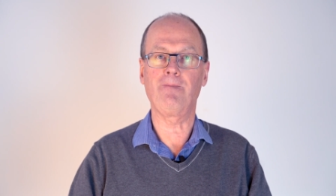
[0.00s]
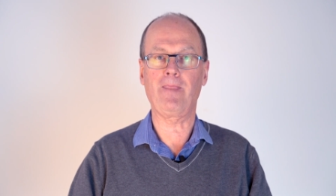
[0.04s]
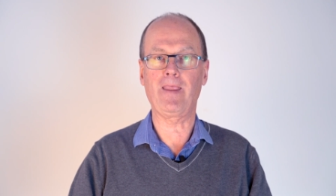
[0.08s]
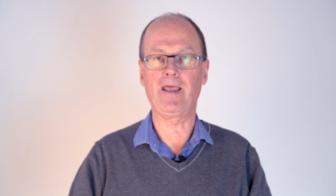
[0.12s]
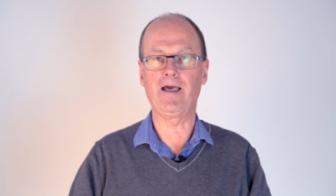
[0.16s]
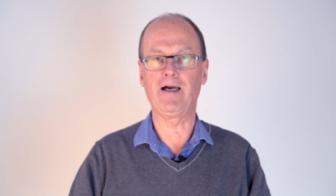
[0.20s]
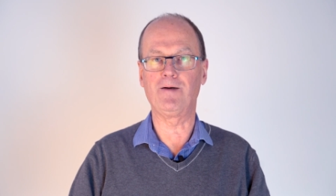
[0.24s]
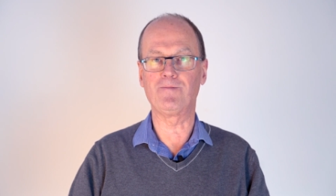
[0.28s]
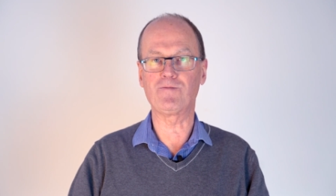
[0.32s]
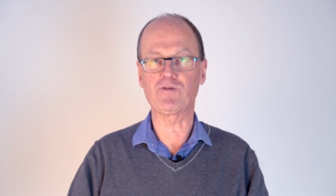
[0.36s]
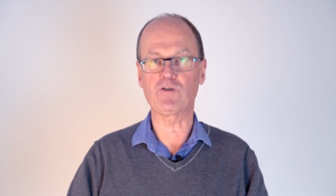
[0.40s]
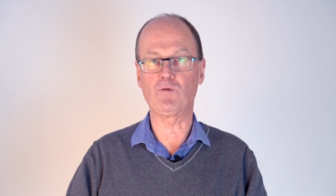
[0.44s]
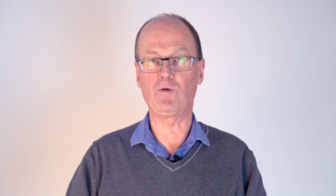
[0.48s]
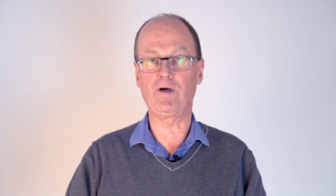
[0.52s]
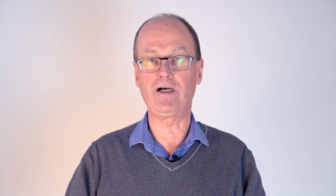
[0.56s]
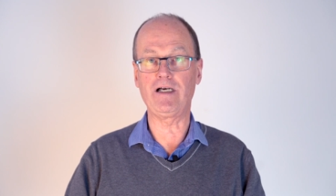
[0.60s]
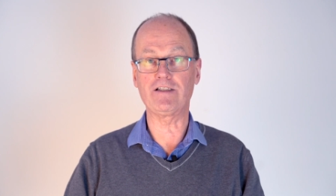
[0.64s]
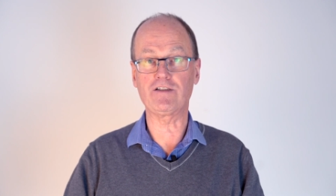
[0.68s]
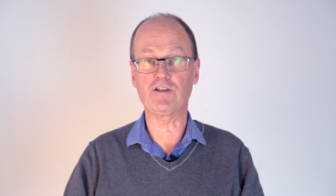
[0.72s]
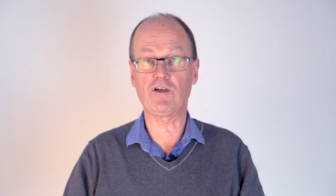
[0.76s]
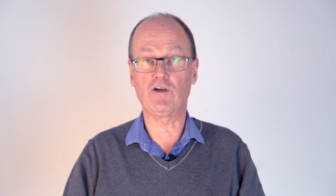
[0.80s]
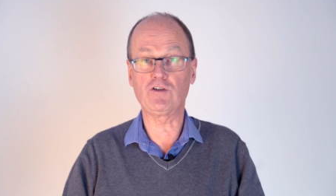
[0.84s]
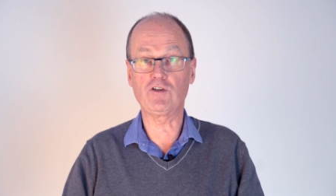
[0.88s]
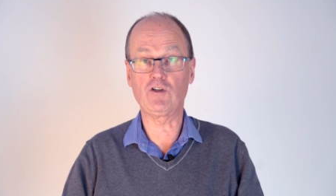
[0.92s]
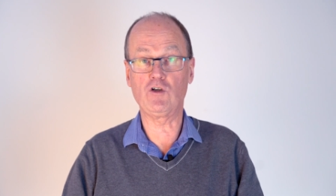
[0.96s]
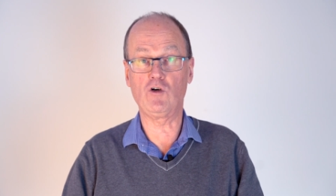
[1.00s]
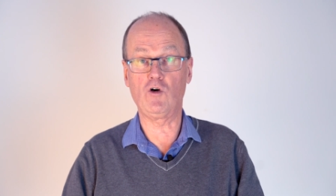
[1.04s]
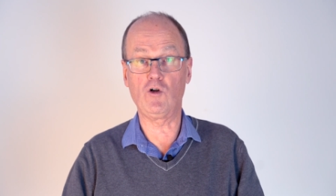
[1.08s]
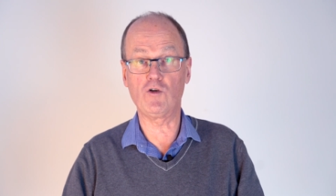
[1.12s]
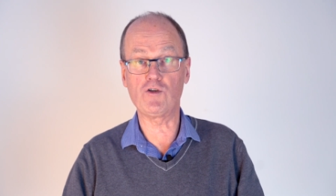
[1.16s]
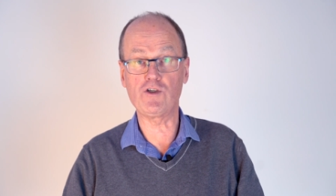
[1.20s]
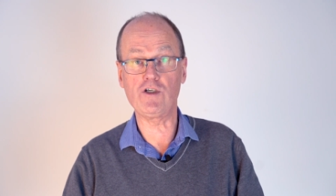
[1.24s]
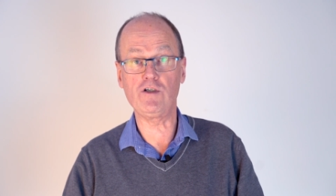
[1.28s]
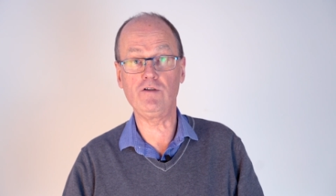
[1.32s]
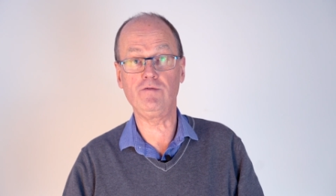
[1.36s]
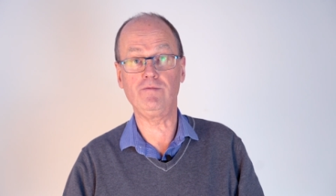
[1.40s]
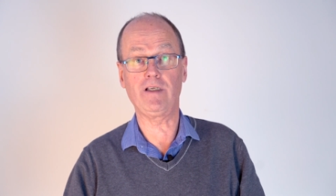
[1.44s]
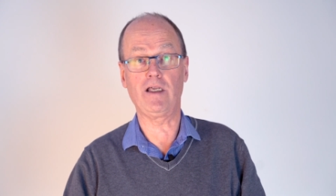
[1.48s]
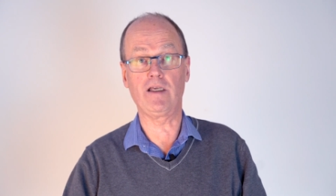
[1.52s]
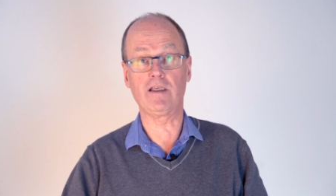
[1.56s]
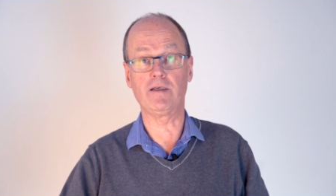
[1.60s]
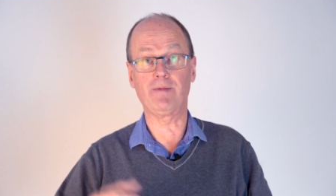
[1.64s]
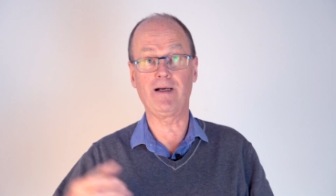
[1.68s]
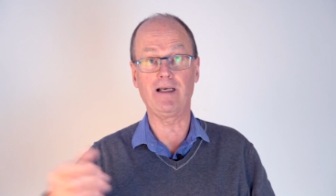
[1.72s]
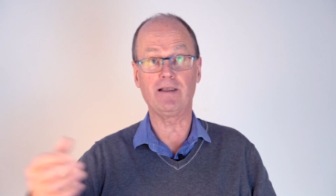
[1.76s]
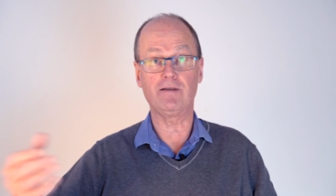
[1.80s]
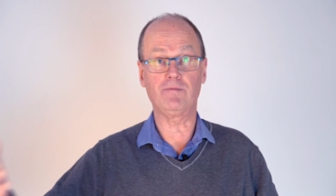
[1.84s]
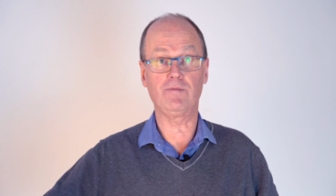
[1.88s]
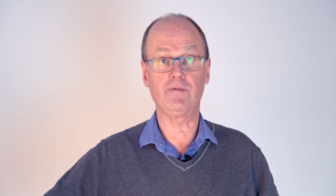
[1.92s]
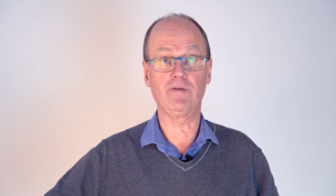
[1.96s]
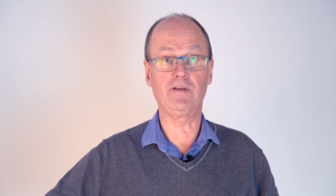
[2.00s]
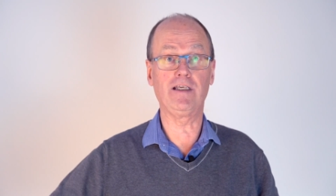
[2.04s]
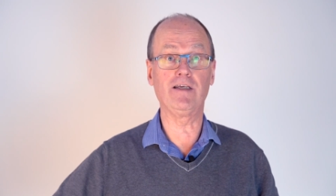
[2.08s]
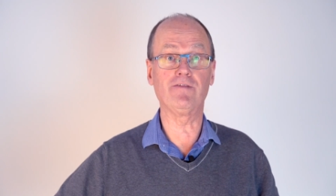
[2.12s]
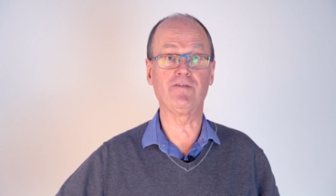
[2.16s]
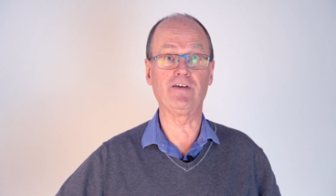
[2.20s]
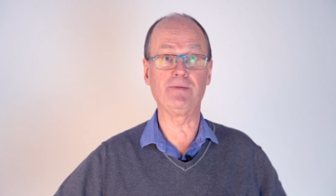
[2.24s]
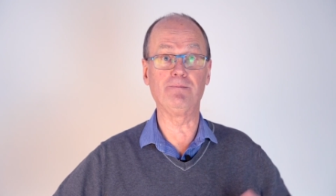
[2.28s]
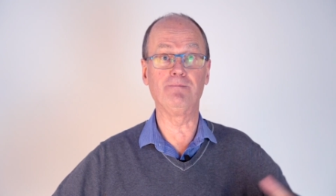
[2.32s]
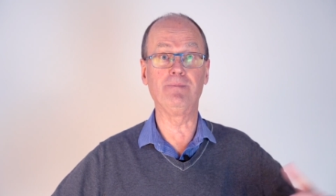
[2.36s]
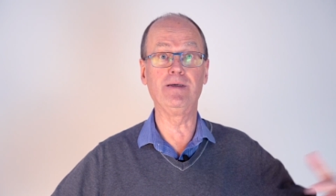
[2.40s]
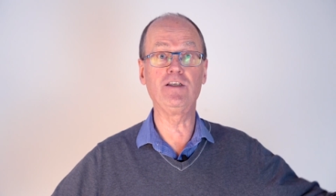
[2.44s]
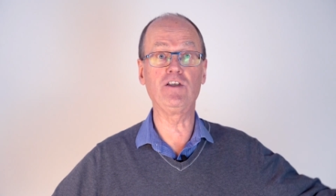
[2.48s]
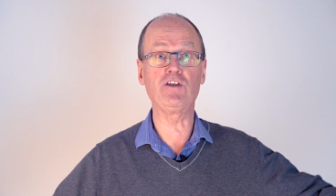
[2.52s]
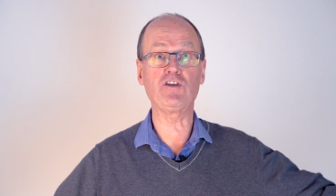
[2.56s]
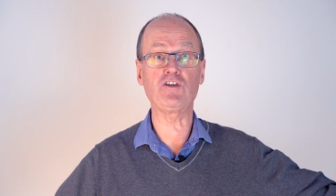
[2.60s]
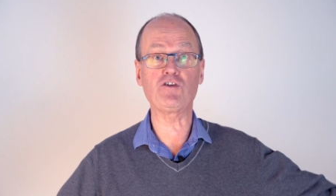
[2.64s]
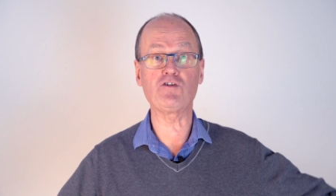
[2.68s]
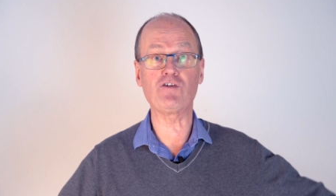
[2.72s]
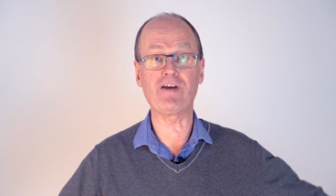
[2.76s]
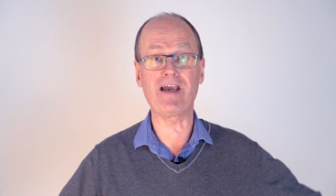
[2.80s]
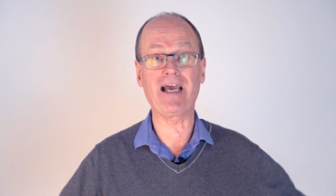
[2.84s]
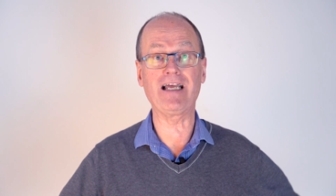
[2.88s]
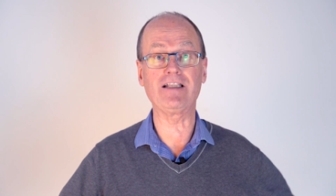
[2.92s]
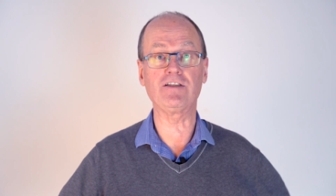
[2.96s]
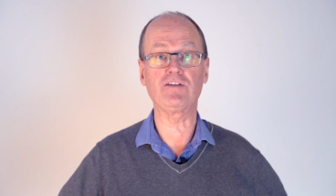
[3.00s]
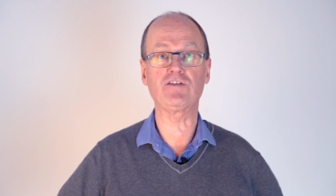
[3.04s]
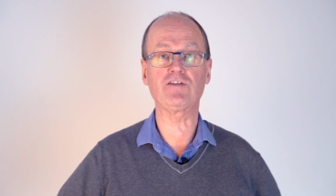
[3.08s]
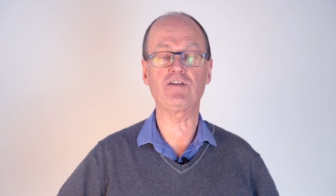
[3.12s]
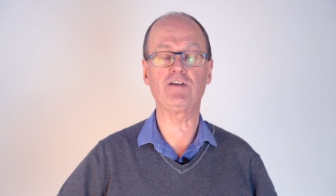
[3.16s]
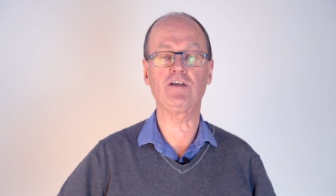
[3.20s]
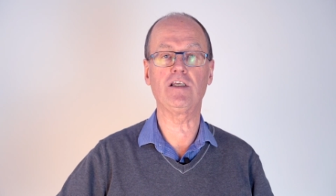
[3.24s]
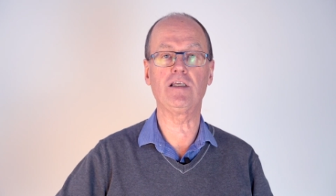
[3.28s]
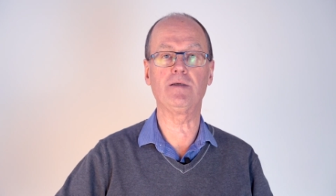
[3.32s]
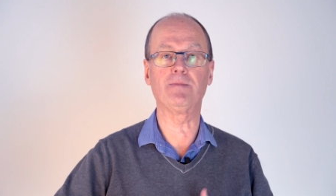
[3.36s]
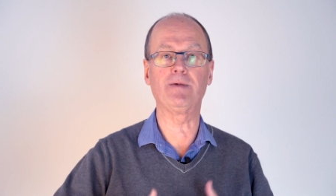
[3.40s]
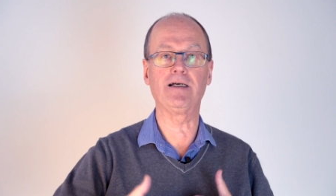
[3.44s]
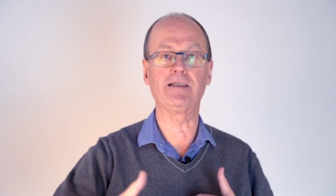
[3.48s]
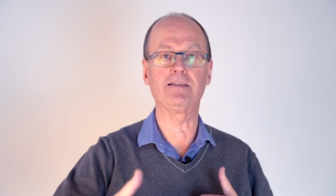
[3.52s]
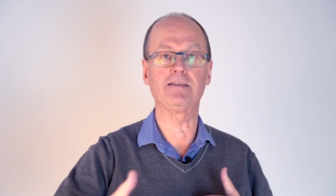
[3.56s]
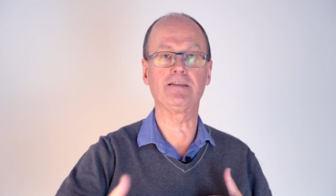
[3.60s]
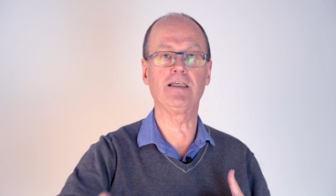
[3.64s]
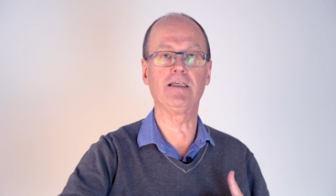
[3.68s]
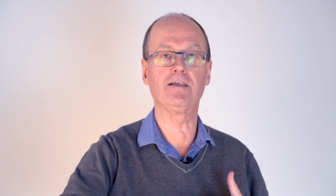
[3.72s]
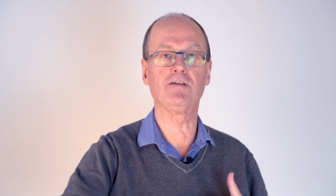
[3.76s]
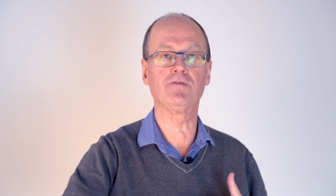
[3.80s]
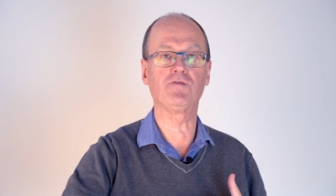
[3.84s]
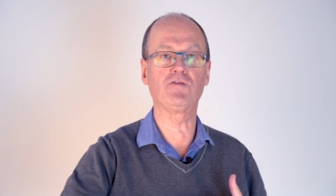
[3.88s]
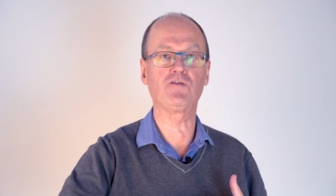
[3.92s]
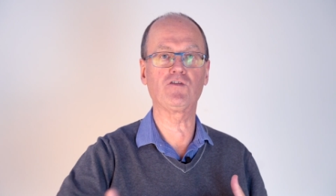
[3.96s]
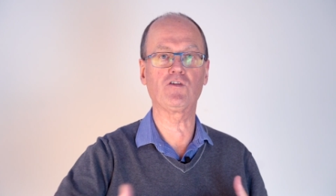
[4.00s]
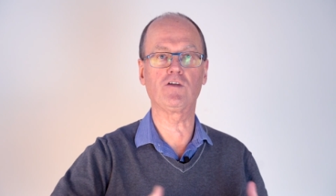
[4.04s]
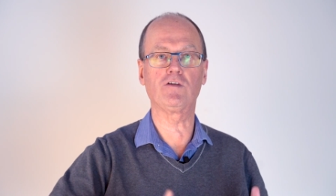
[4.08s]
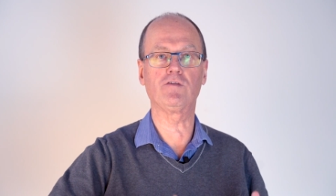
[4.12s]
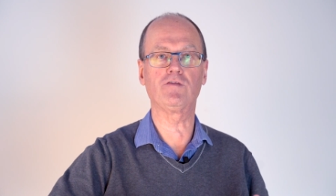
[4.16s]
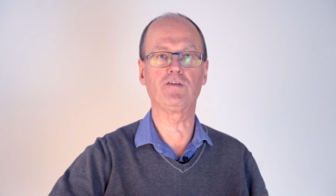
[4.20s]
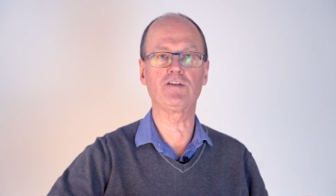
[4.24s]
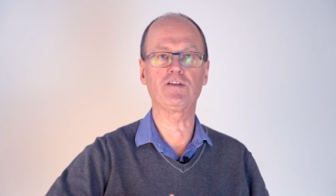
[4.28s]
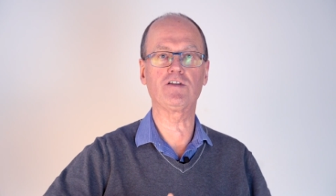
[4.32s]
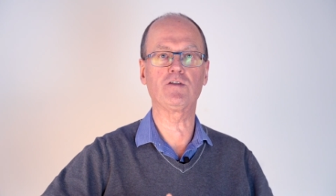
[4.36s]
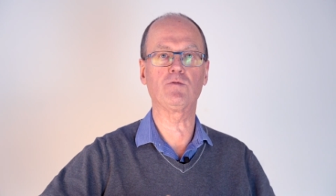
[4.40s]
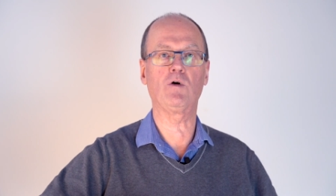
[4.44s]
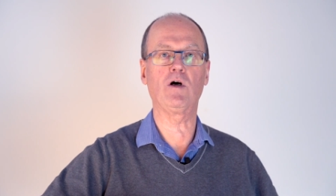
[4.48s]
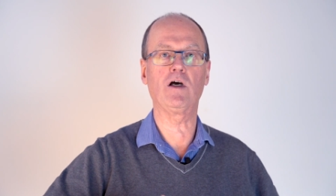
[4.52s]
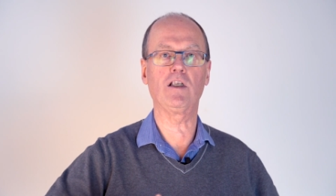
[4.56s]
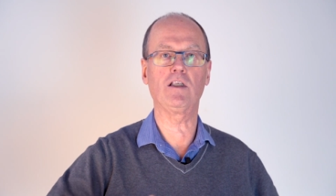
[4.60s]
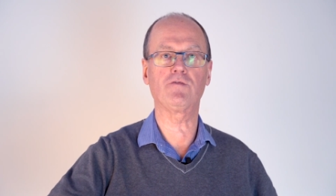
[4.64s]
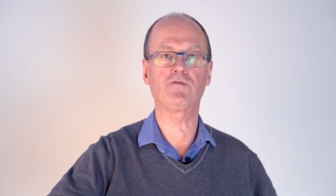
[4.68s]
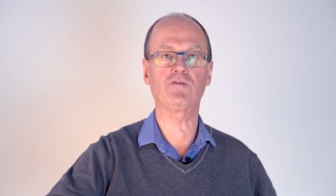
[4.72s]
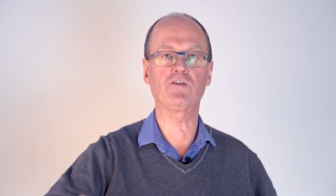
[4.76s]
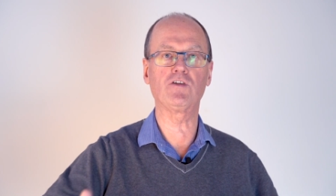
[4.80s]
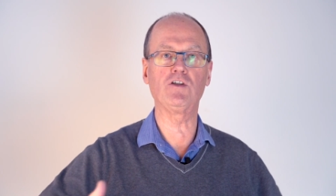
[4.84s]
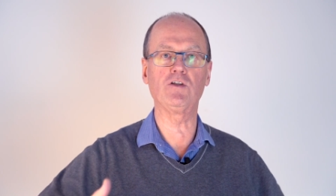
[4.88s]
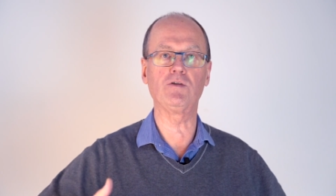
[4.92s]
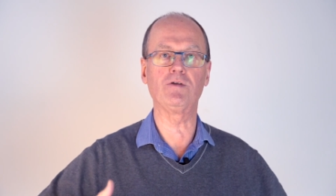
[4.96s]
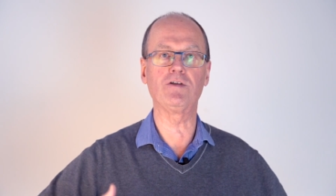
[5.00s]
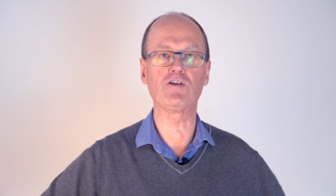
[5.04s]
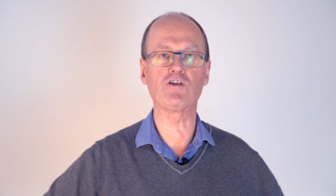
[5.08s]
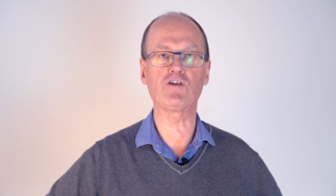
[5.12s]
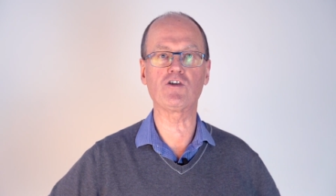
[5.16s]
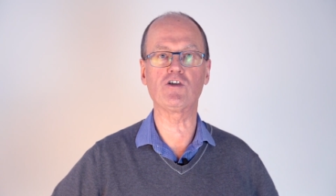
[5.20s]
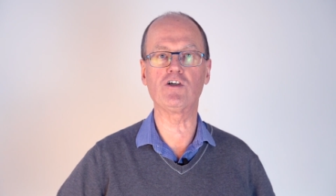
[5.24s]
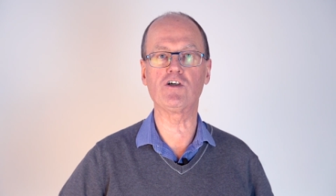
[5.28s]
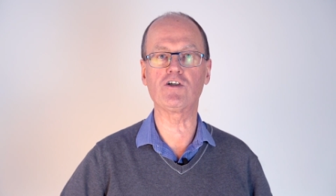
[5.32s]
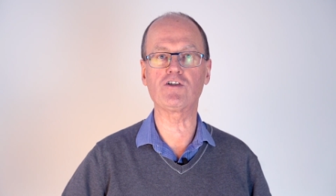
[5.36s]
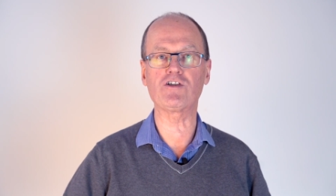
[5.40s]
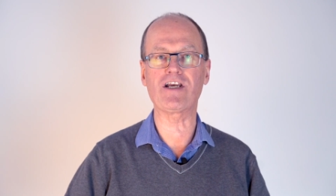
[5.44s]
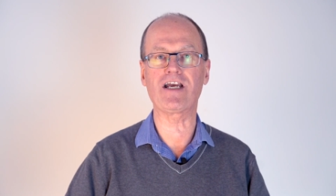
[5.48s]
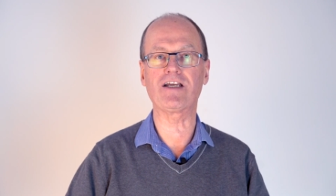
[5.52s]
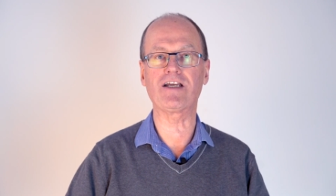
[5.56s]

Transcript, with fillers: Um, so why has God called you? Now you might give a ministry answer, you might give sort of this is what I love to do in church